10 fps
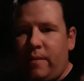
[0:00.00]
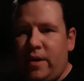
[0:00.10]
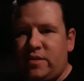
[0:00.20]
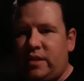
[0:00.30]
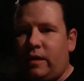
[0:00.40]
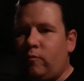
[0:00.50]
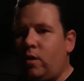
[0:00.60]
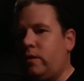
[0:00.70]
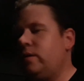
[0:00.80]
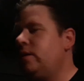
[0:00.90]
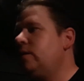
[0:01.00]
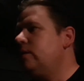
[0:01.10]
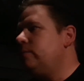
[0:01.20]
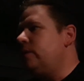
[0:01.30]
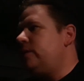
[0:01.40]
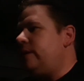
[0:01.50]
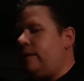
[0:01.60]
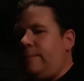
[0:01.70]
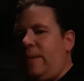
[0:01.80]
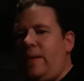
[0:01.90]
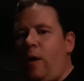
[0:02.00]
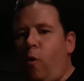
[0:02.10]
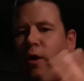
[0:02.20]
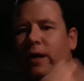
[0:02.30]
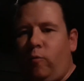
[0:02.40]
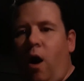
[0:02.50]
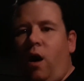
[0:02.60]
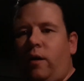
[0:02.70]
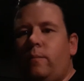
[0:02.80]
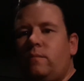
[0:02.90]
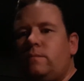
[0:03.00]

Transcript: Maybe I said that wrong, but maybe I worded it wrong.